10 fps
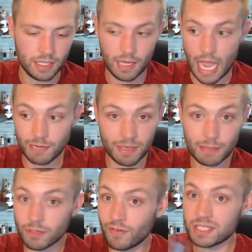I'd have been
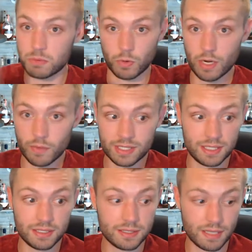able to find some great
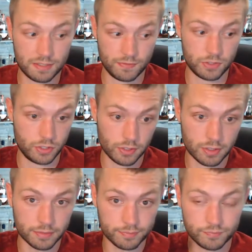whiskeys, that's for sure.